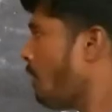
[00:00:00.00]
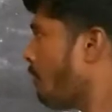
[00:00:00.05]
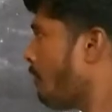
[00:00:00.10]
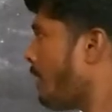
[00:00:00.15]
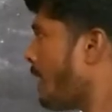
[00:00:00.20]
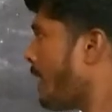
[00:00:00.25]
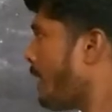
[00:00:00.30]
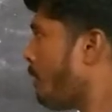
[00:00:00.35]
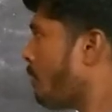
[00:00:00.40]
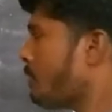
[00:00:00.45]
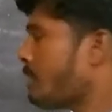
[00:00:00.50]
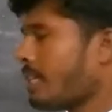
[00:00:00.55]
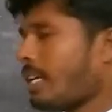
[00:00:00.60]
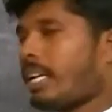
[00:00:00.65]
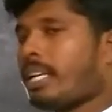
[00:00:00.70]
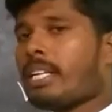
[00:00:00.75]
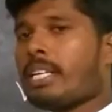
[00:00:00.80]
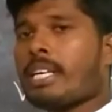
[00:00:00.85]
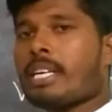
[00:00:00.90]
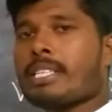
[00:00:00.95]
we are
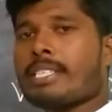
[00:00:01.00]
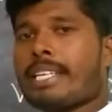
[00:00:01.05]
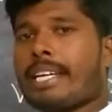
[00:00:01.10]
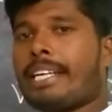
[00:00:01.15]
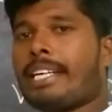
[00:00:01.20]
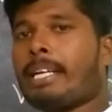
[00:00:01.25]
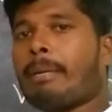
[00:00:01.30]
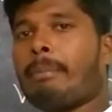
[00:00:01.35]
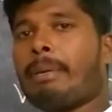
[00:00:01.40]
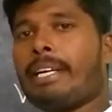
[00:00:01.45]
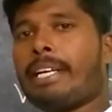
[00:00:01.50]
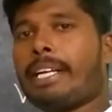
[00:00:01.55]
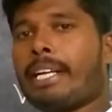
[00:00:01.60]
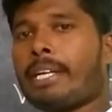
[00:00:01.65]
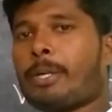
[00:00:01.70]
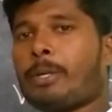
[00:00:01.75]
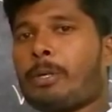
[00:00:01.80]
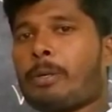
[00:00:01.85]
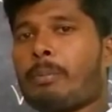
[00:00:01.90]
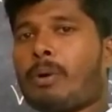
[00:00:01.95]
using
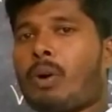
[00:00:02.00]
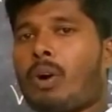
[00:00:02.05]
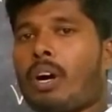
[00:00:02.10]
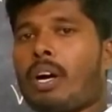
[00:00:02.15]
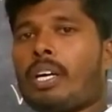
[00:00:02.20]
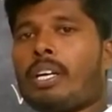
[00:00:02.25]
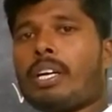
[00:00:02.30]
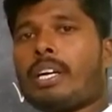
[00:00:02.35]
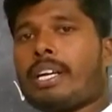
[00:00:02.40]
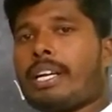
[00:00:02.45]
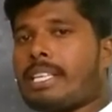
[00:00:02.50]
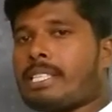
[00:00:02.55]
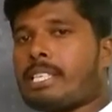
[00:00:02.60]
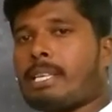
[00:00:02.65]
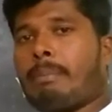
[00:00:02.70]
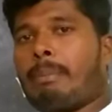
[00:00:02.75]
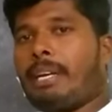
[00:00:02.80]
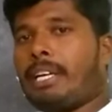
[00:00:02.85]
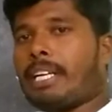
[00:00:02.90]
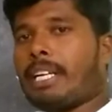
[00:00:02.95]
centimeter cube or
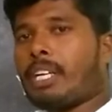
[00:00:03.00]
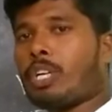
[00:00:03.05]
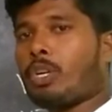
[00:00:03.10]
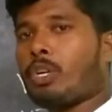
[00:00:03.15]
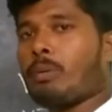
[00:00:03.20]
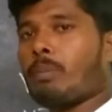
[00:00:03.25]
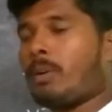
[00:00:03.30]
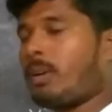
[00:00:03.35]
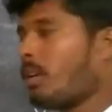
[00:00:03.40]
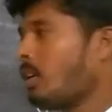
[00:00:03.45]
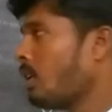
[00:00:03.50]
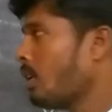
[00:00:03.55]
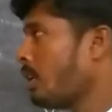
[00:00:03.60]
decimeter cube.